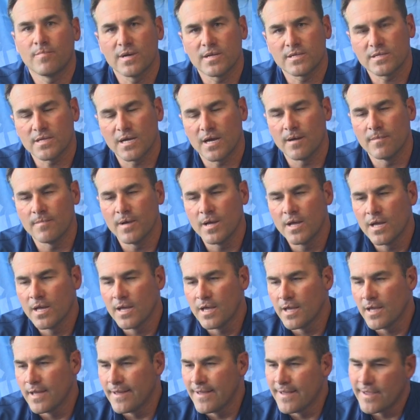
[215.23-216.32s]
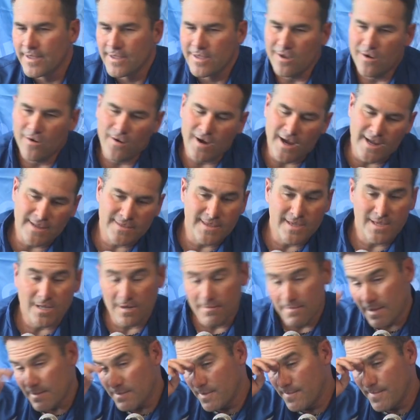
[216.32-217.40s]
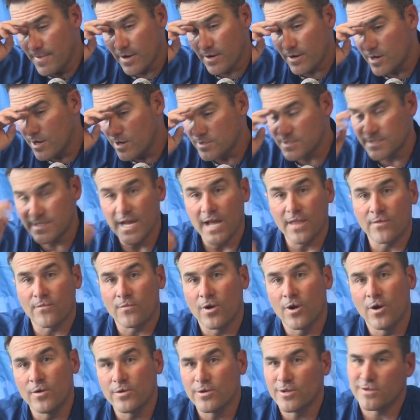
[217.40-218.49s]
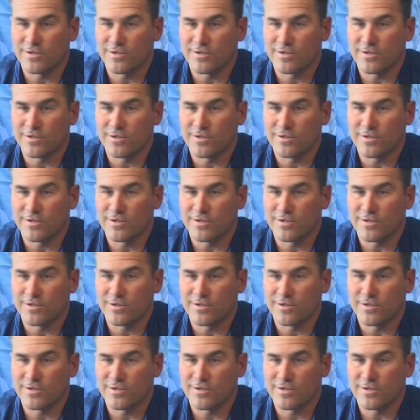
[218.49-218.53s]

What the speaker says: But, I think it'll make me a better coach down the road.